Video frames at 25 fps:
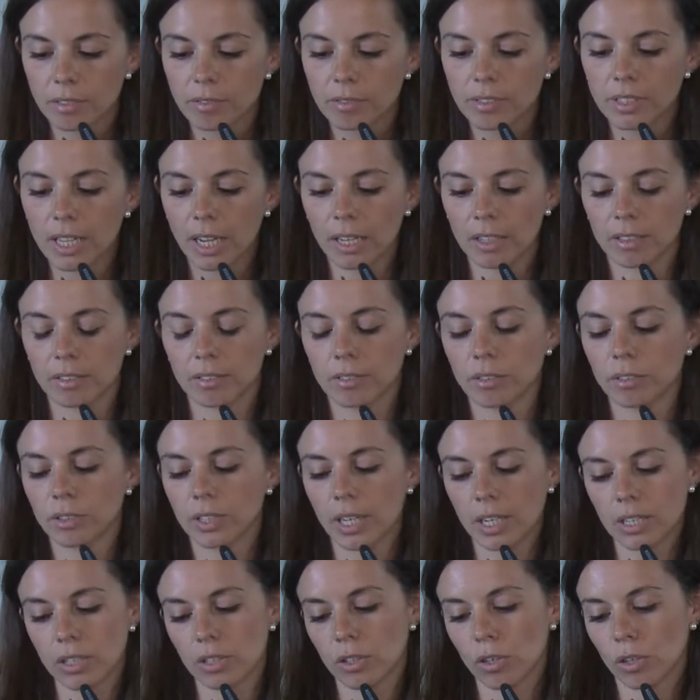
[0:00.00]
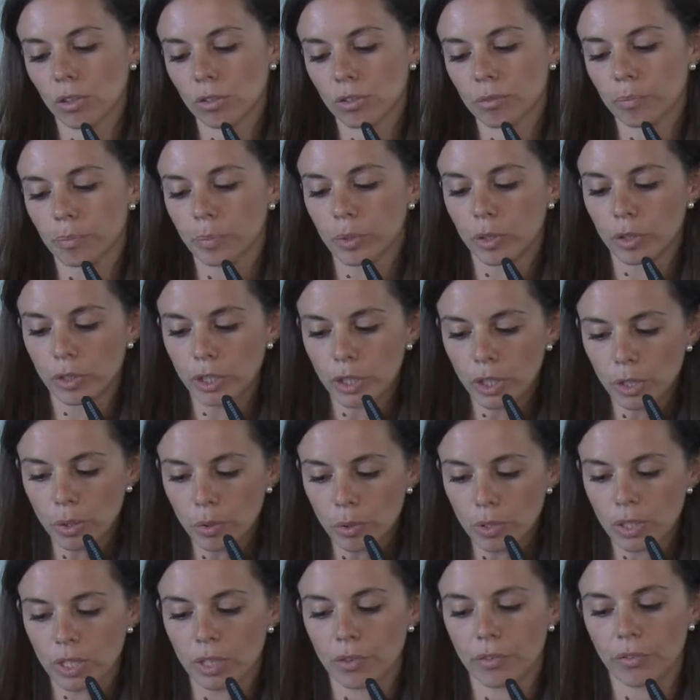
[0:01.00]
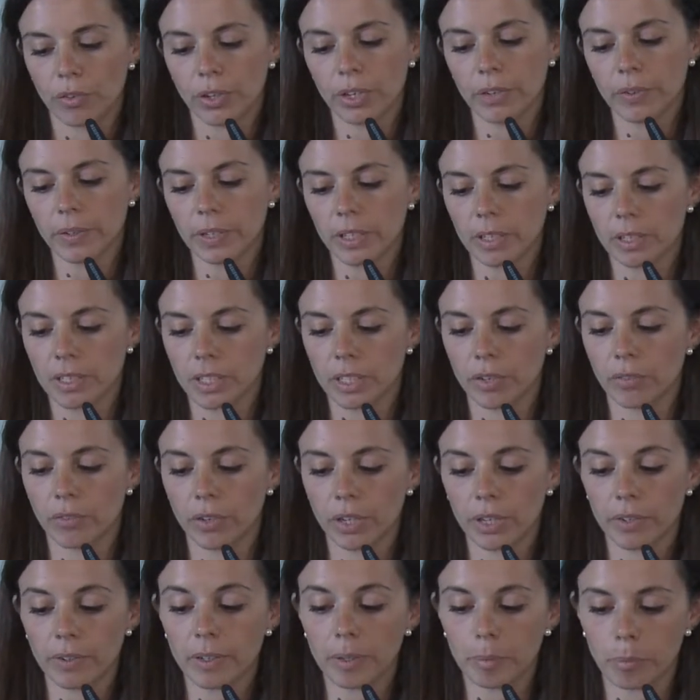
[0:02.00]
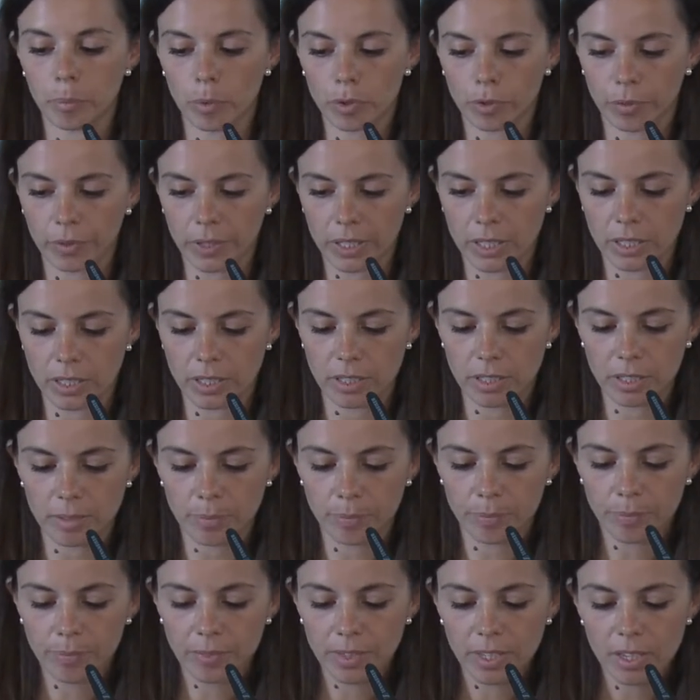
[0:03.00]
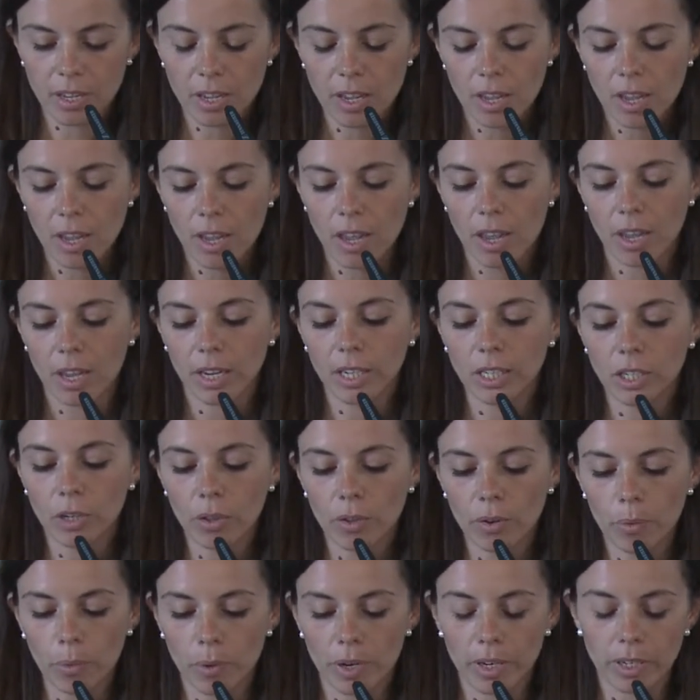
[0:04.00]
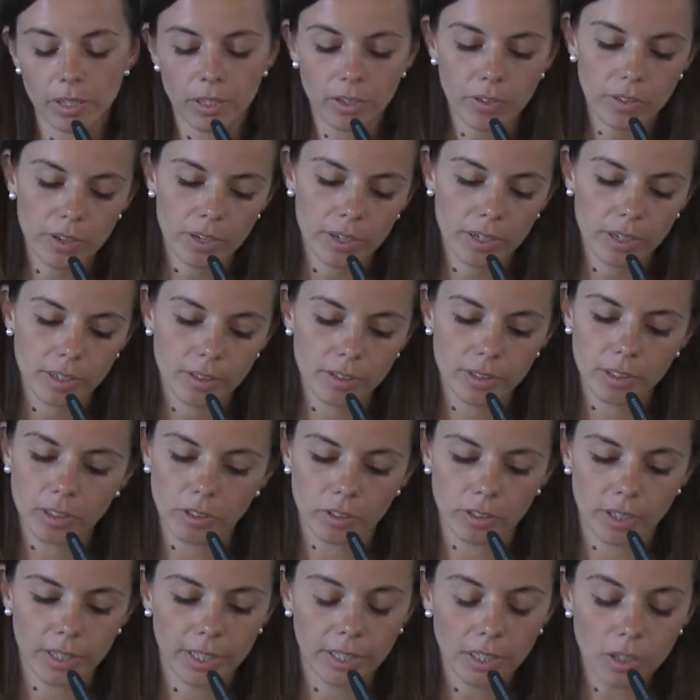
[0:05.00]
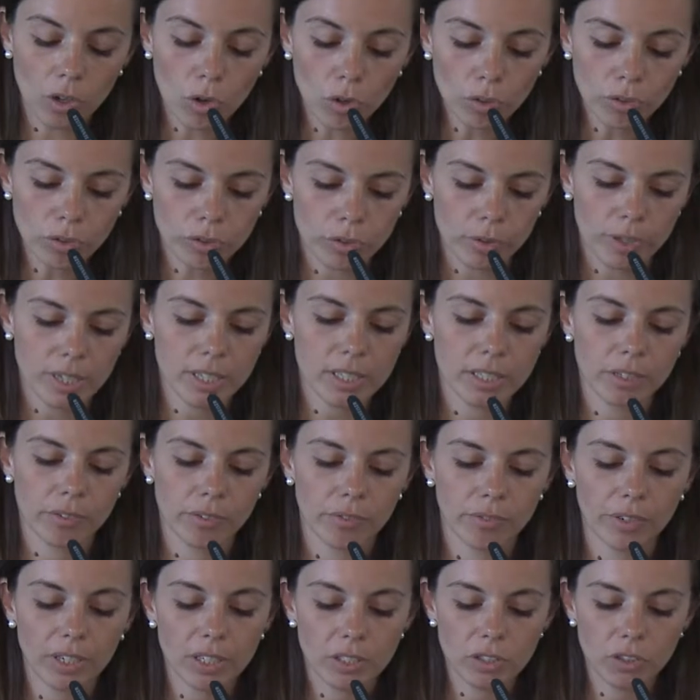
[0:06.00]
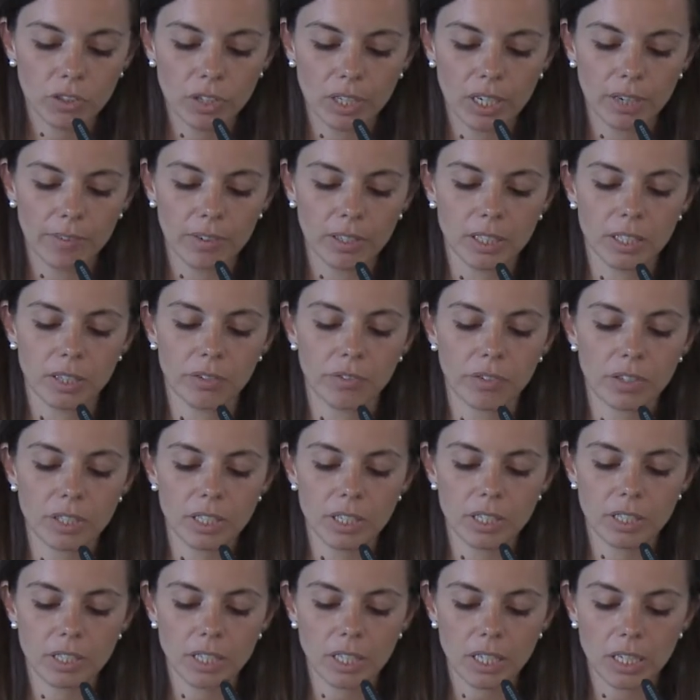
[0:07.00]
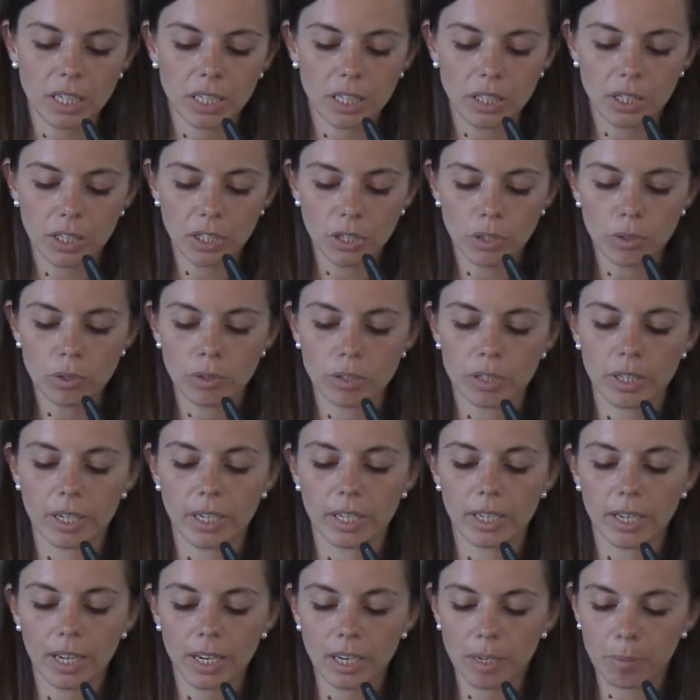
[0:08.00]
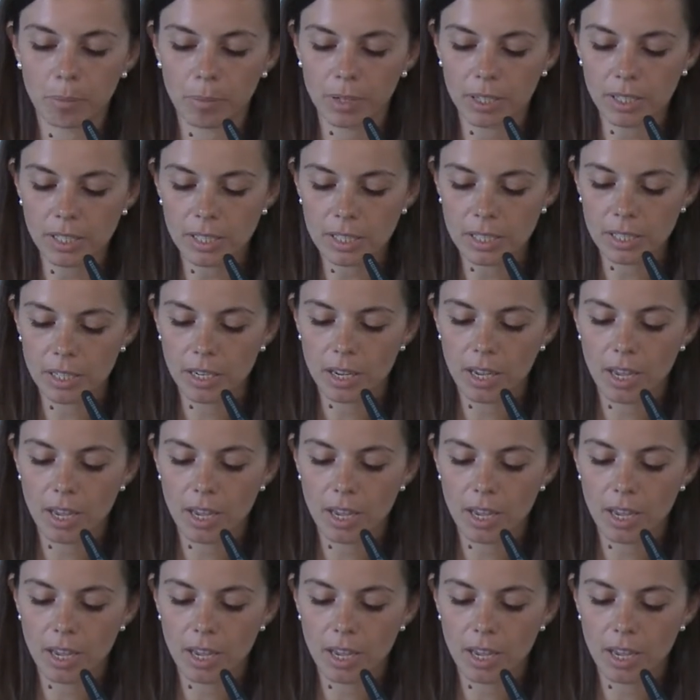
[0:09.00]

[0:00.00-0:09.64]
does not produce severe hemorrhages. In contrast, factor 11 deficiency induced in animals